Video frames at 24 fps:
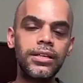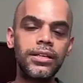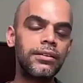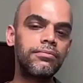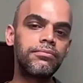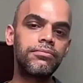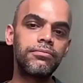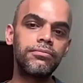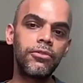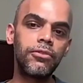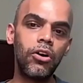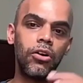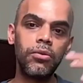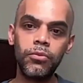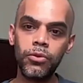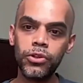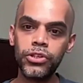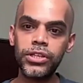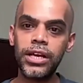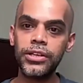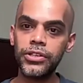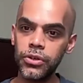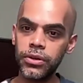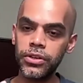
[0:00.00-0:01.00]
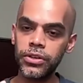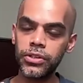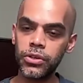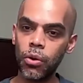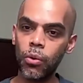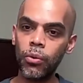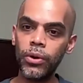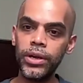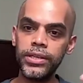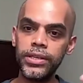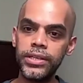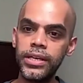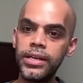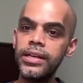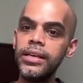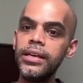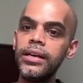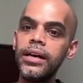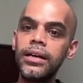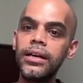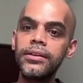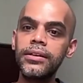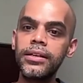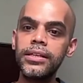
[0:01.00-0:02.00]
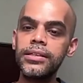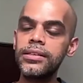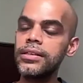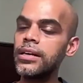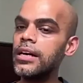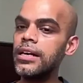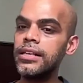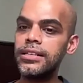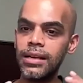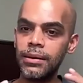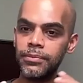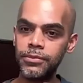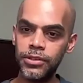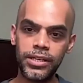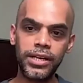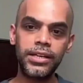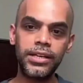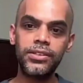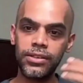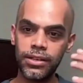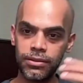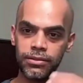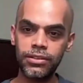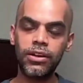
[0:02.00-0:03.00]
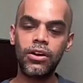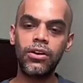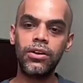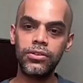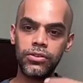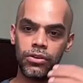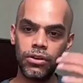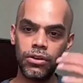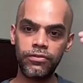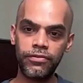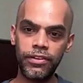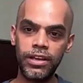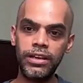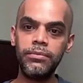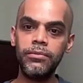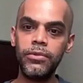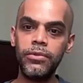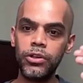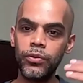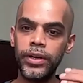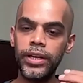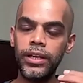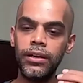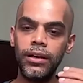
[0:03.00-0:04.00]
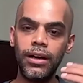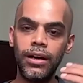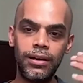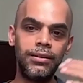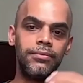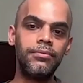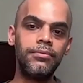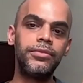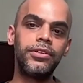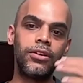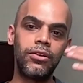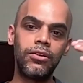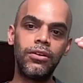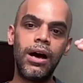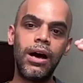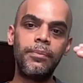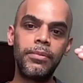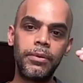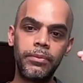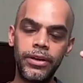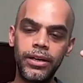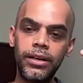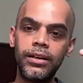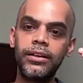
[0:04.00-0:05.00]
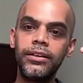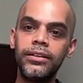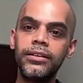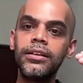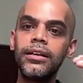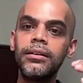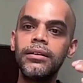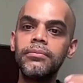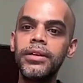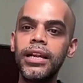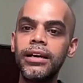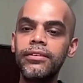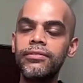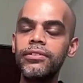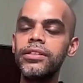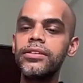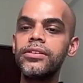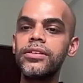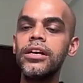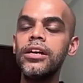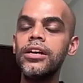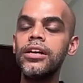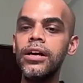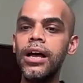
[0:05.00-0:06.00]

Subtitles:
are almost as good as OECD countries. Some states are sort of in between, upper middle income levels.